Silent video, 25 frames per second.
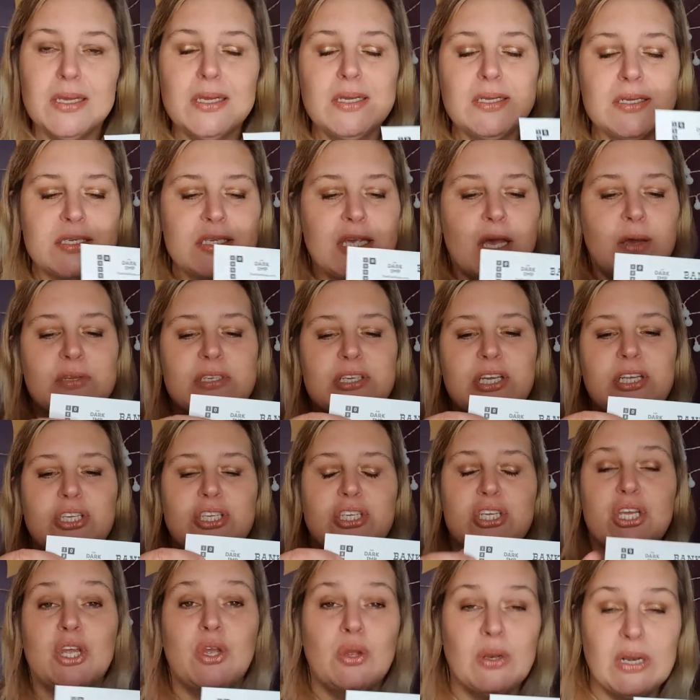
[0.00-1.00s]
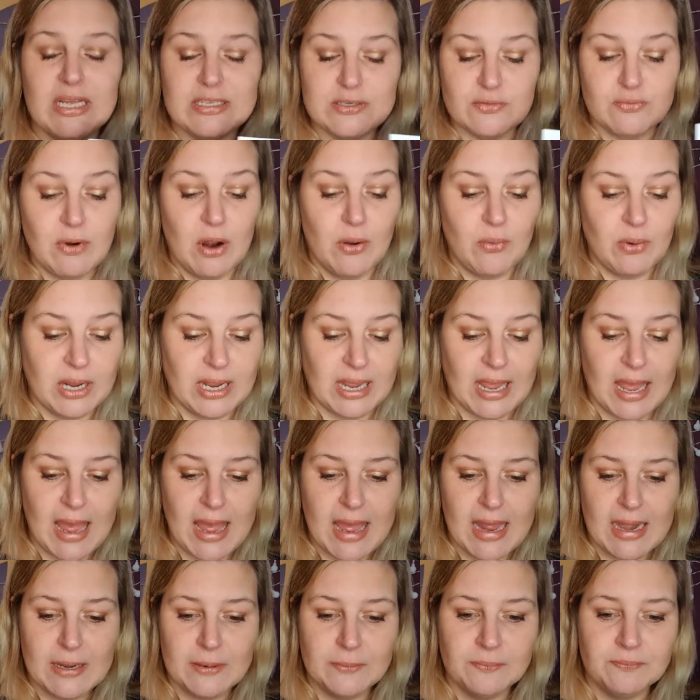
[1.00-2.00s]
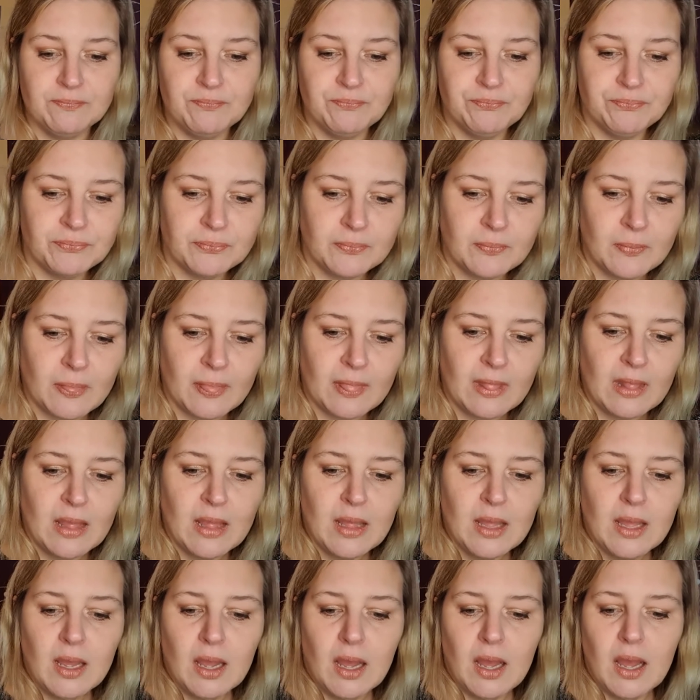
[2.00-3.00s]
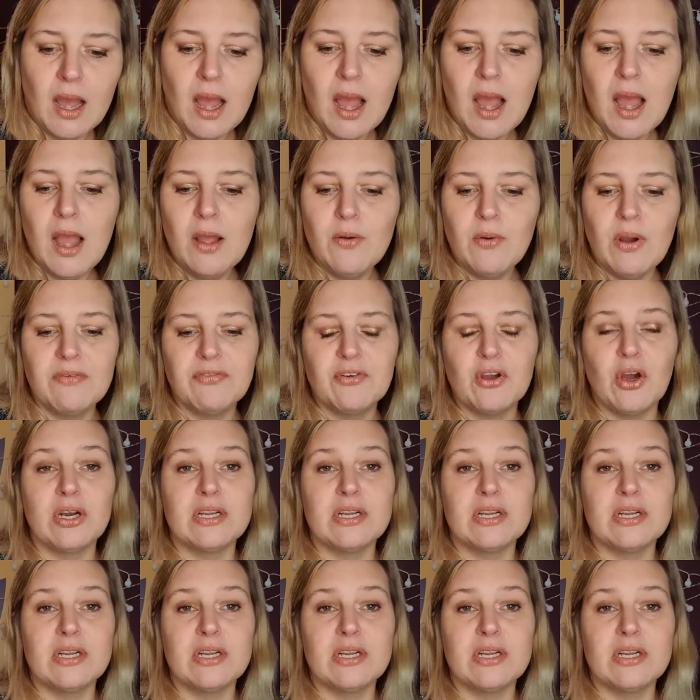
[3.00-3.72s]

So it's at 2, let's roll again. Oh, I've got a